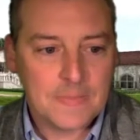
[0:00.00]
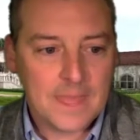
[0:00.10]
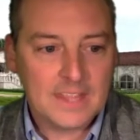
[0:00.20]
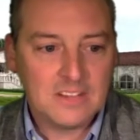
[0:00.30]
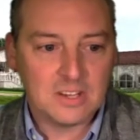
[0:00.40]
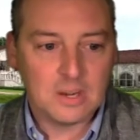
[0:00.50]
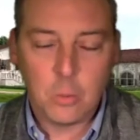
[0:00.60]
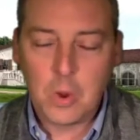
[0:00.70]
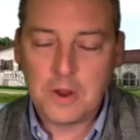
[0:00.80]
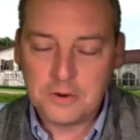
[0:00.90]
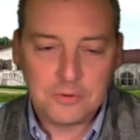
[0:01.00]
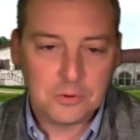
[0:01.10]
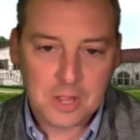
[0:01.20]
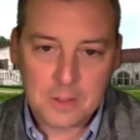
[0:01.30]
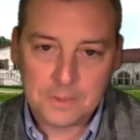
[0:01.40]
exit a wonderful
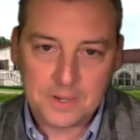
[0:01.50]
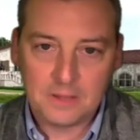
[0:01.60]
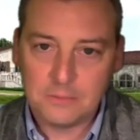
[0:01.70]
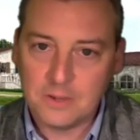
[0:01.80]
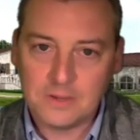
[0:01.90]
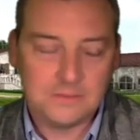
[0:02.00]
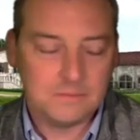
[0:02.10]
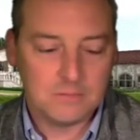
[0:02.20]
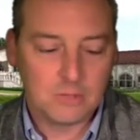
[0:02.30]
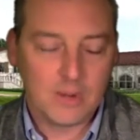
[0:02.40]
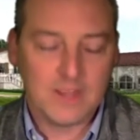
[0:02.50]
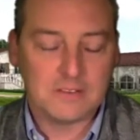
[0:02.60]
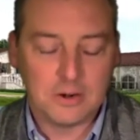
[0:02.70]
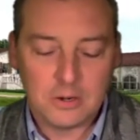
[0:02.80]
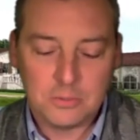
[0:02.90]
company on great
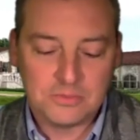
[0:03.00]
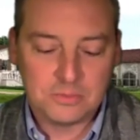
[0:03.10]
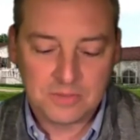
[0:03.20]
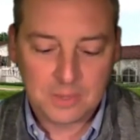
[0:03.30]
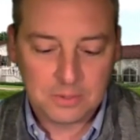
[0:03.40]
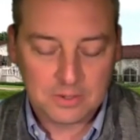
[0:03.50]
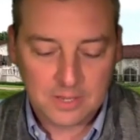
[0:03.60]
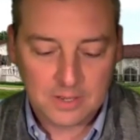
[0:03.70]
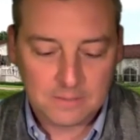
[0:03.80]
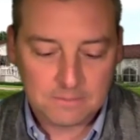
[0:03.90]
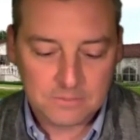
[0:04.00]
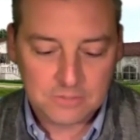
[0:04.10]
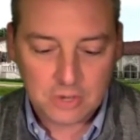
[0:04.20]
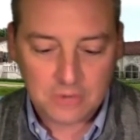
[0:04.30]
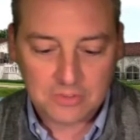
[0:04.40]
terms, was able to
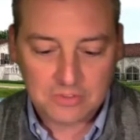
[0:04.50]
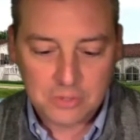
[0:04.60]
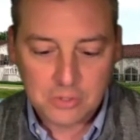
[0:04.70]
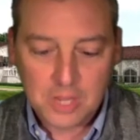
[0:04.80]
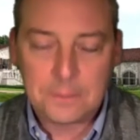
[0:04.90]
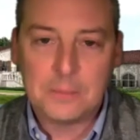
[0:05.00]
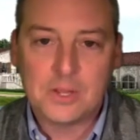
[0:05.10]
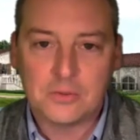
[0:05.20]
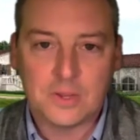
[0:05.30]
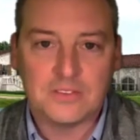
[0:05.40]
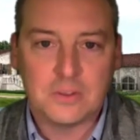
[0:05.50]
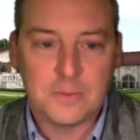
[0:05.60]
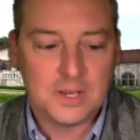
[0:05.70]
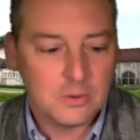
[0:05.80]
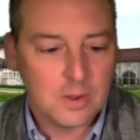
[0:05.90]
start this new company because we had so
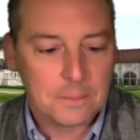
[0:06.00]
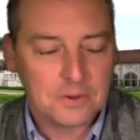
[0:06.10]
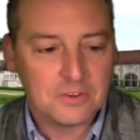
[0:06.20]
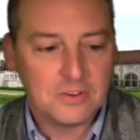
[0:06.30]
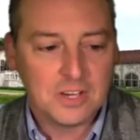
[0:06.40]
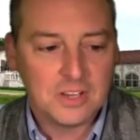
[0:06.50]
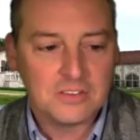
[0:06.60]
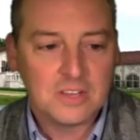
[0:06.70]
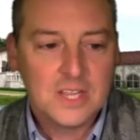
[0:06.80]
many new opportunities.